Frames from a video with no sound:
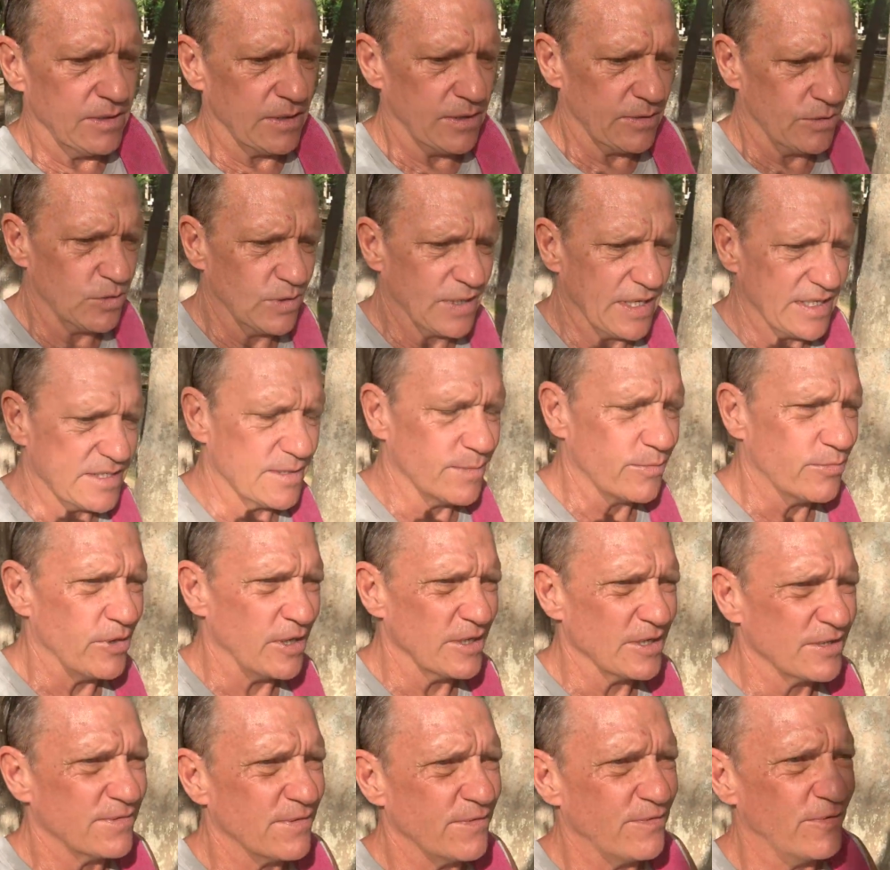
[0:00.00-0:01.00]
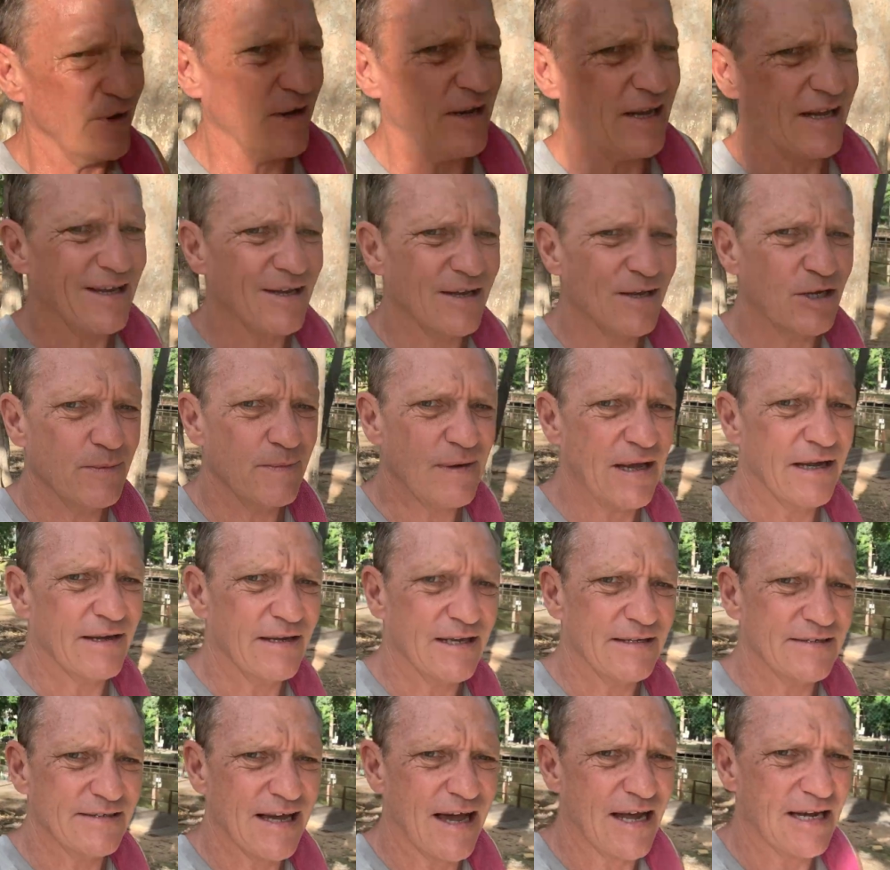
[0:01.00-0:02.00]
you get some products for free, and you make
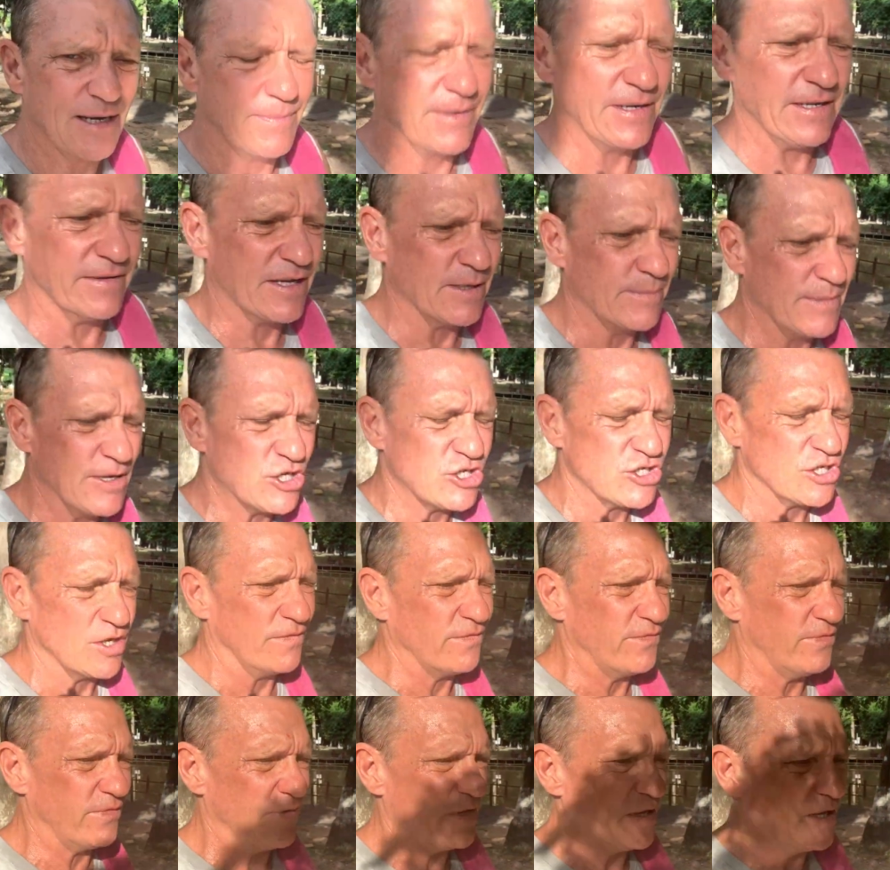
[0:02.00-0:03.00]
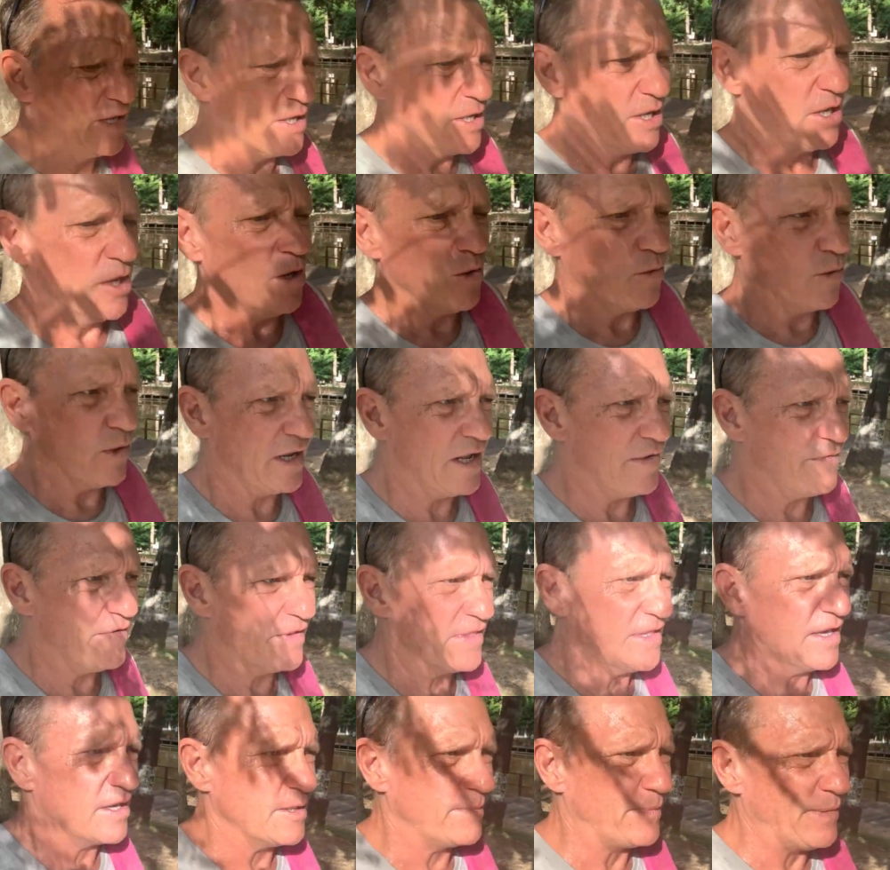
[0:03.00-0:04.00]
a tiny bit of commission off whatever
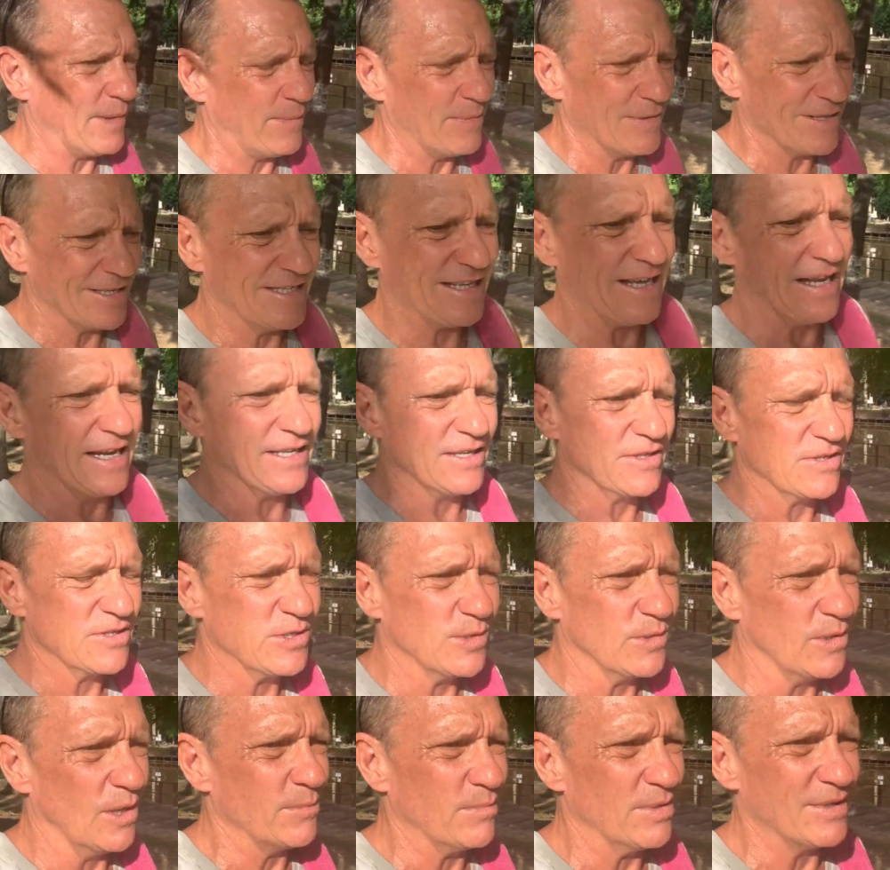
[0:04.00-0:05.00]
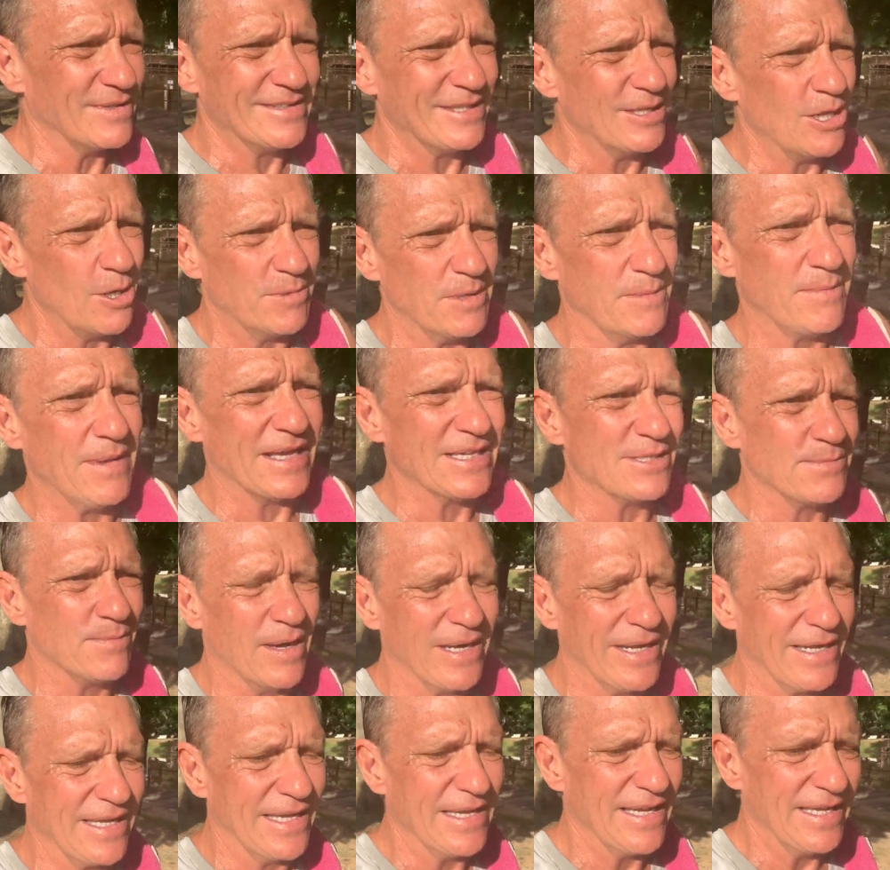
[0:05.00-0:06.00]
the other people are selling and so on. But nobody makes
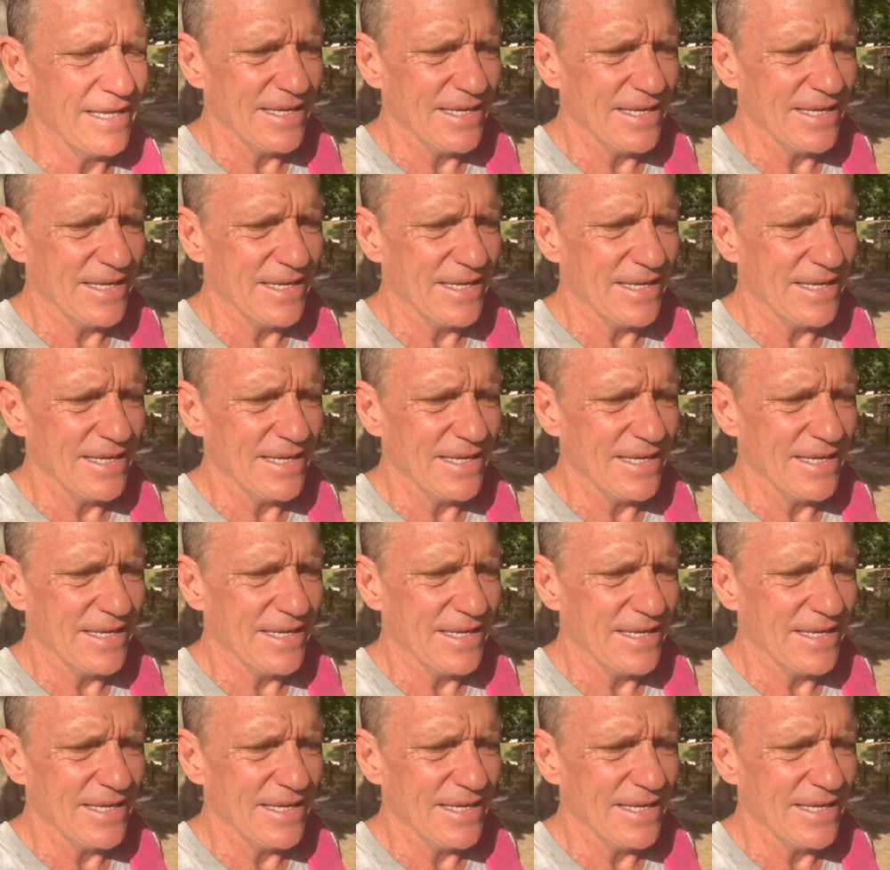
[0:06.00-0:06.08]
money.